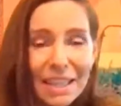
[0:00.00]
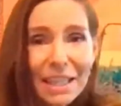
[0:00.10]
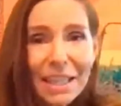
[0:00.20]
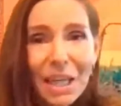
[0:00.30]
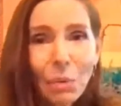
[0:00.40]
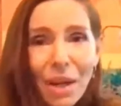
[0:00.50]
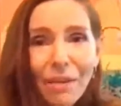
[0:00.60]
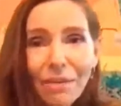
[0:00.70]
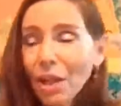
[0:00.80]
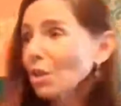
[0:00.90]
here we
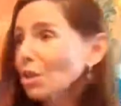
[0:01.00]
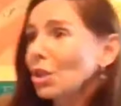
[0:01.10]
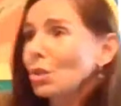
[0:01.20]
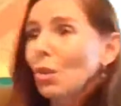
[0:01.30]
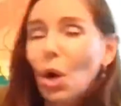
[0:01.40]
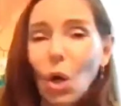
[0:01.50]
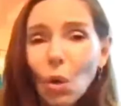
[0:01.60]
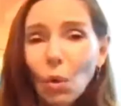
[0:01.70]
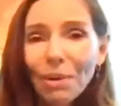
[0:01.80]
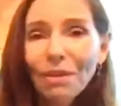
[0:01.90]
have the luxury to
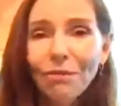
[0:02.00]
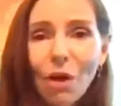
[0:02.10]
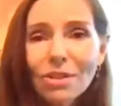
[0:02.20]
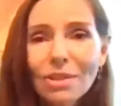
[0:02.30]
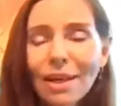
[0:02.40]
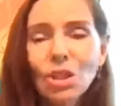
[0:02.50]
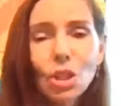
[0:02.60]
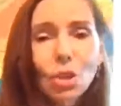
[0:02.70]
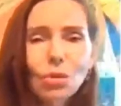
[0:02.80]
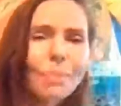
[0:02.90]
open the faucet
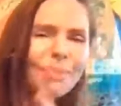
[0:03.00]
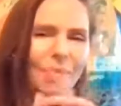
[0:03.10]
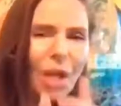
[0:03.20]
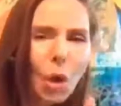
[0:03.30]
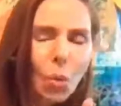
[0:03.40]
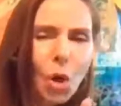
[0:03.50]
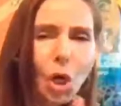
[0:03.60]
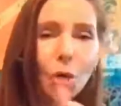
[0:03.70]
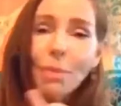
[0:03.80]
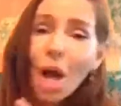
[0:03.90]
and choose
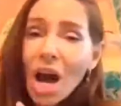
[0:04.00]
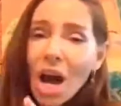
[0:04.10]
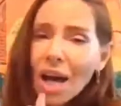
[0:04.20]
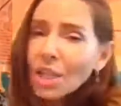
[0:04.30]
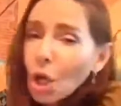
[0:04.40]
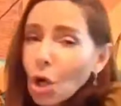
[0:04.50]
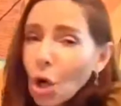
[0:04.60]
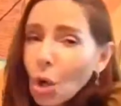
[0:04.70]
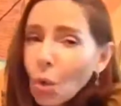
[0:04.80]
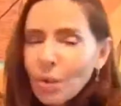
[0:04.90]
warm, hot,
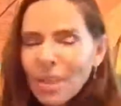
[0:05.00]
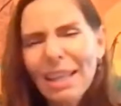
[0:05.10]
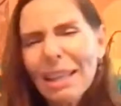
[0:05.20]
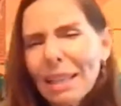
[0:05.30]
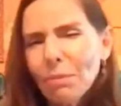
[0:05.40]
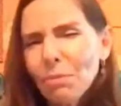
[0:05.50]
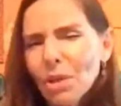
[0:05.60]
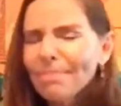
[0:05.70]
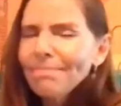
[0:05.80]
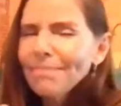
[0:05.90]
cold, a little
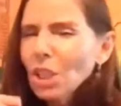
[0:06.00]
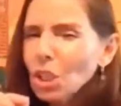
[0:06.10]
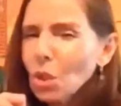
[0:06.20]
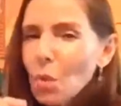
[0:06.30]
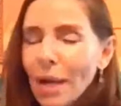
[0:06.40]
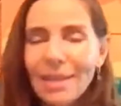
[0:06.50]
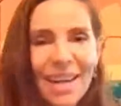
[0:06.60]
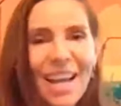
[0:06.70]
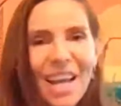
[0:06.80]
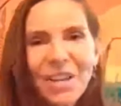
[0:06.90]
more, not quite.
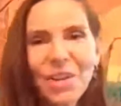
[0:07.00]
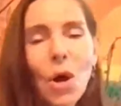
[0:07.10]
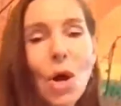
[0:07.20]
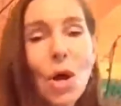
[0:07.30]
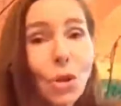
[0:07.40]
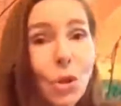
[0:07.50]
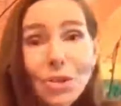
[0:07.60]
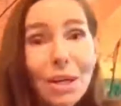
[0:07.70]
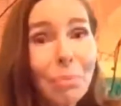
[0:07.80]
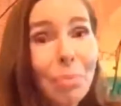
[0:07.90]

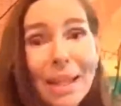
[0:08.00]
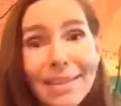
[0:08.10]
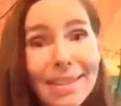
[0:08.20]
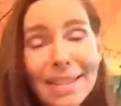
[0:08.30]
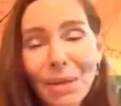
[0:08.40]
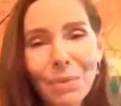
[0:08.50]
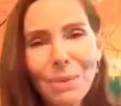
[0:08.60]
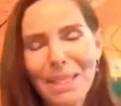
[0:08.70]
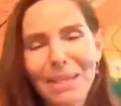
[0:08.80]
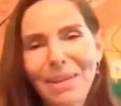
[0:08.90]
Those are blessings that we're
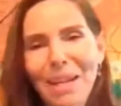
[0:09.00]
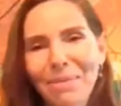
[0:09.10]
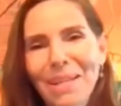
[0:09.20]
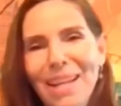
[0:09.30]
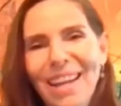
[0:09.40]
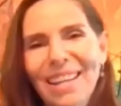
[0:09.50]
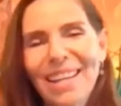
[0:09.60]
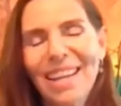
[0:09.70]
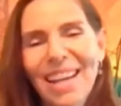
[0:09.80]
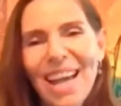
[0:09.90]
receiving every day.
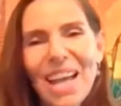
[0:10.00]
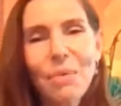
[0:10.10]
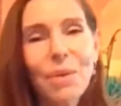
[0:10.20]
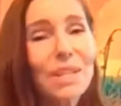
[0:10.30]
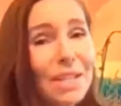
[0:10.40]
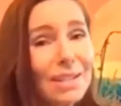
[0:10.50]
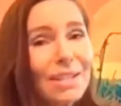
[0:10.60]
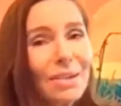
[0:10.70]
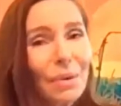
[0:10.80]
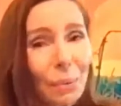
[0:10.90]
And
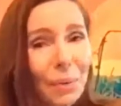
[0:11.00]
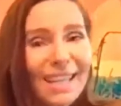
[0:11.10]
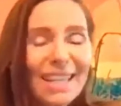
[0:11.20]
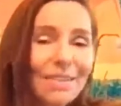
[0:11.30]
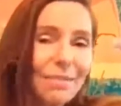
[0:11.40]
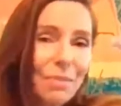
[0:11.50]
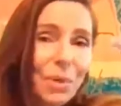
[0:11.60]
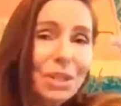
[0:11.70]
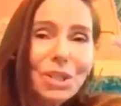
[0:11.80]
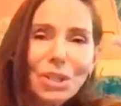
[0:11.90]

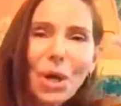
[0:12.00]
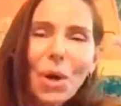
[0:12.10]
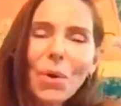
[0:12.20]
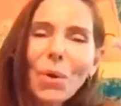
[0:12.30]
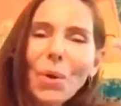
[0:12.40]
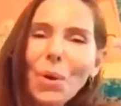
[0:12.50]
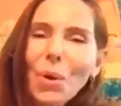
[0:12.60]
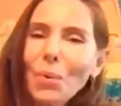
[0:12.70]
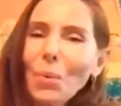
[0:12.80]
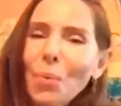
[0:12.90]
we're so
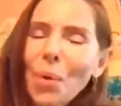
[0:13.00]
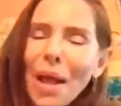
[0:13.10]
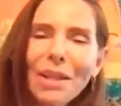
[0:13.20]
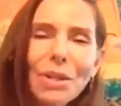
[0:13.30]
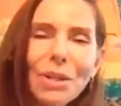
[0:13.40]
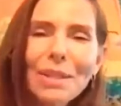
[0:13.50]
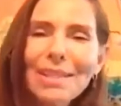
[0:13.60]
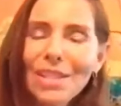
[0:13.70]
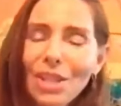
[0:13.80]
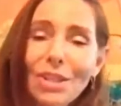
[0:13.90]
well
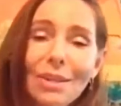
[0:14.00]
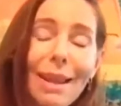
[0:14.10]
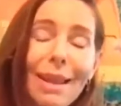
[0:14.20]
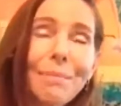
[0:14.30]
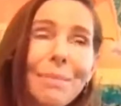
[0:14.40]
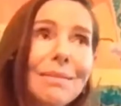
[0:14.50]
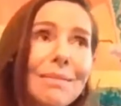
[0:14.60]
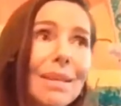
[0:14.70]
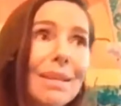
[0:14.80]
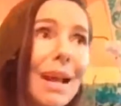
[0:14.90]
conditioned,
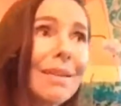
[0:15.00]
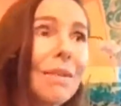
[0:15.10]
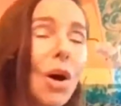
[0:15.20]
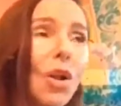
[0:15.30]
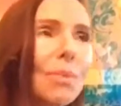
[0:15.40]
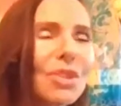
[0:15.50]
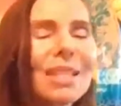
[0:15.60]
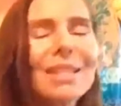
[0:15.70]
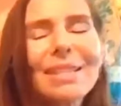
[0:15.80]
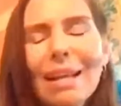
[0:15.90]
and
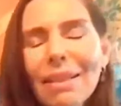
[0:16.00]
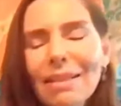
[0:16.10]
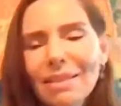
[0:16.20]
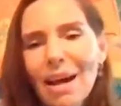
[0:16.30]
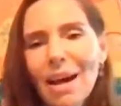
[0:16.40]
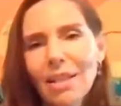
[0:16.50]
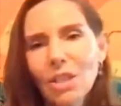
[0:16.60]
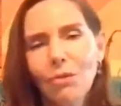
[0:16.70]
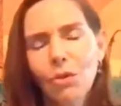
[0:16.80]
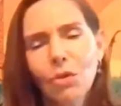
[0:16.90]
almost
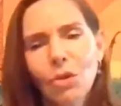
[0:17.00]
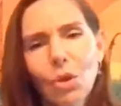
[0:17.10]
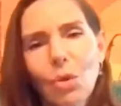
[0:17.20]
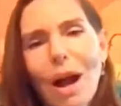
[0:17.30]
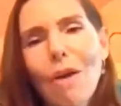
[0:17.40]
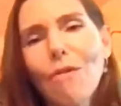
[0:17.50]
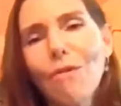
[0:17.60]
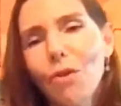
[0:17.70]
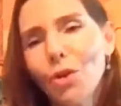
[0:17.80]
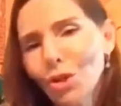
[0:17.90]
desensitized to how
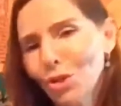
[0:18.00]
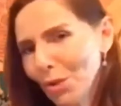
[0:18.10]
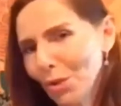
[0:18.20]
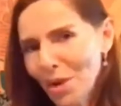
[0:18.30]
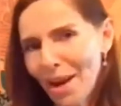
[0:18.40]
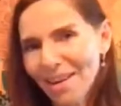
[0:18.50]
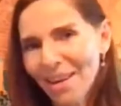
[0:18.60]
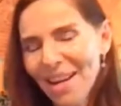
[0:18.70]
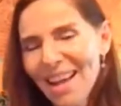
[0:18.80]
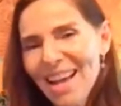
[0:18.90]
fortunate we are.
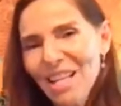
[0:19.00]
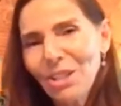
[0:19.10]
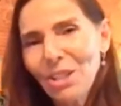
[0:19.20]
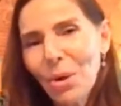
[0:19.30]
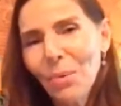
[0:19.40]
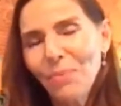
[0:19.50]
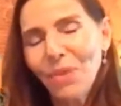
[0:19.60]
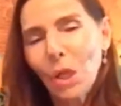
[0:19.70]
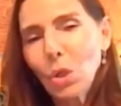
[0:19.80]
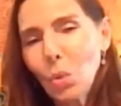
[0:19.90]
So
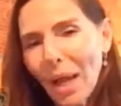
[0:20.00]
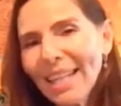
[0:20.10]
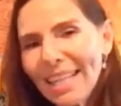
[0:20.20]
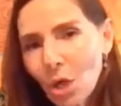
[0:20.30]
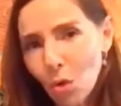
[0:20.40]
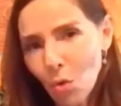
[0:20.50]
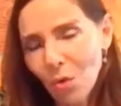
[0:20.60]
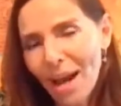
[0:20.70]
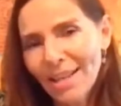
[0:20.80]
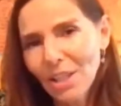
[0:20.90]
dwelling
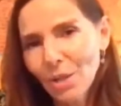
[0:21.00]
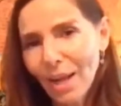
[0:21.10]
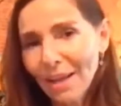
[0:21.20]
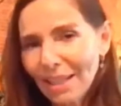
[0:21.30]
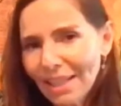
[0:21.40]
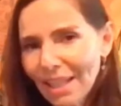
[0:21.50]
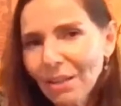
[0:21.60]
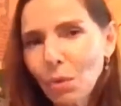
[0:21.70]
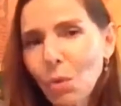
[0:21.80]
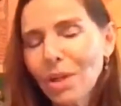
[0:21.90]
on gratitude, and
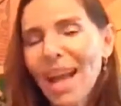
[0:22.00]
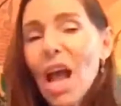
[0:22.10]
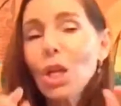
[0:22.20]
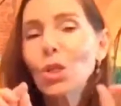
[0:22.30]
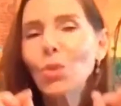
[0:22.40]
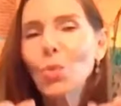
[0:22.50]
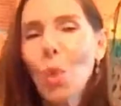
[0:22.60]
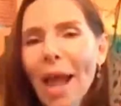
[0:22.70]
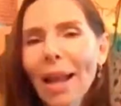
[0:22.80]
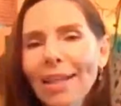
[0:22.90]
hear the word,
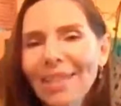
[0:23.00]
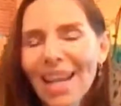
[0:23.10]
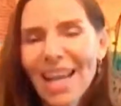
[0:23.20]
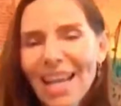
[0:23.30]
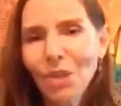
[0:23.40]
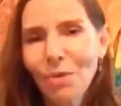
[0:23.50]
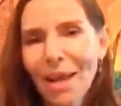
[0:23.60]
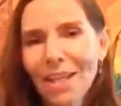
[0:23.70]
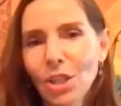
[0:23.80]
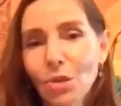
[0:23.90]
dwelling in
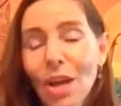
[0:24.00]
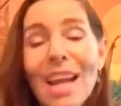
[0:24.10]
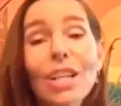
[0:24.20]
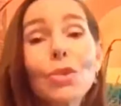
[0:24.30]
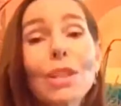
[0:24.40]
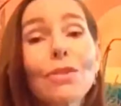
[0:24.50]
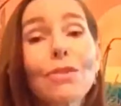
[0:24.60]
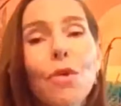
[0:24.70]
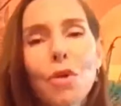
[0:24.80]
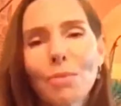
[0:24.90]
gratitude
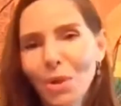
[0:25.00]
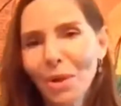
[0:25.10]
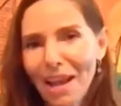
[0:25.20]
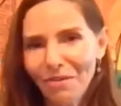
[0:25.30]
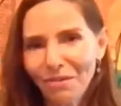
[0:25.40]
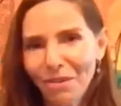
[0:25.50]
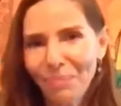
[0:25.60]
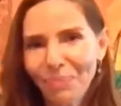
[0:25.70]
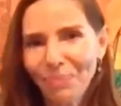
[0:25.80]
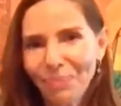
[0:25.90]
transforms your life.